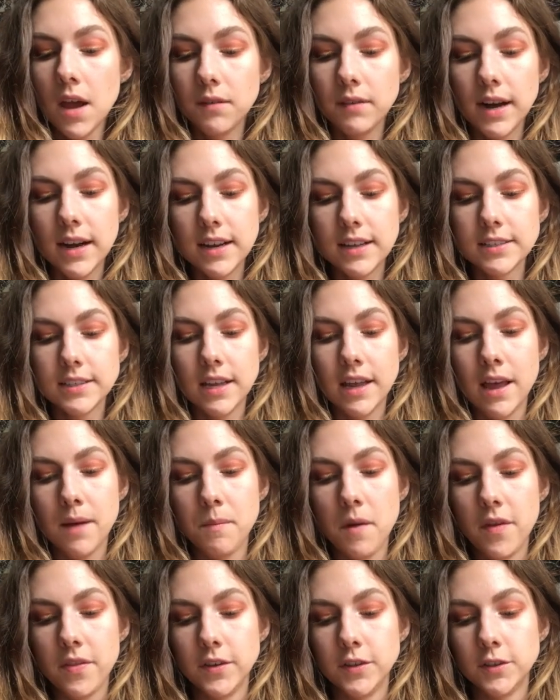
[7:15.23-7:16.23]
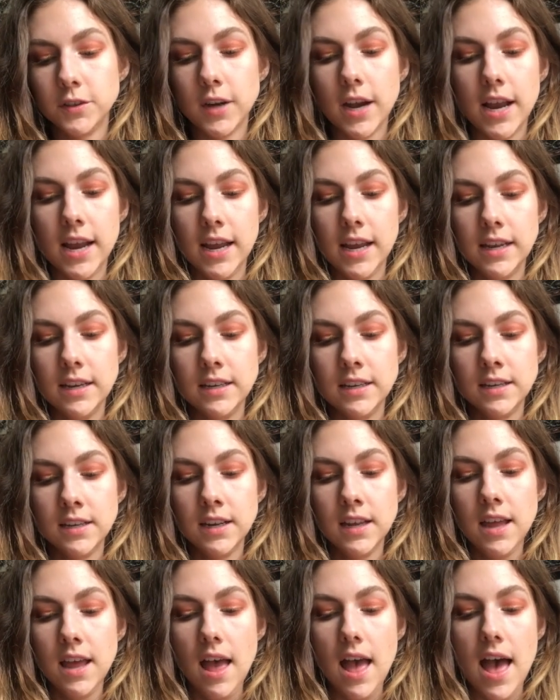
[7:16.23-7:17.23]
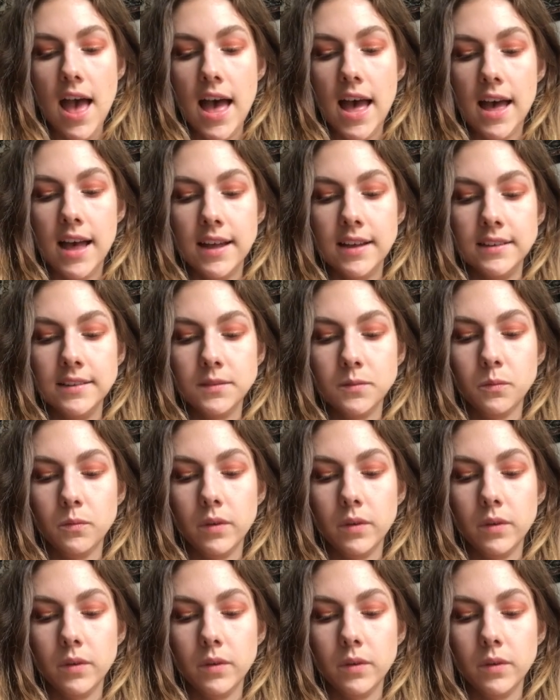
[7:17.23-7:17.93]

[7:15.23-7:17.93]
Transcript: Ran into him on the train, and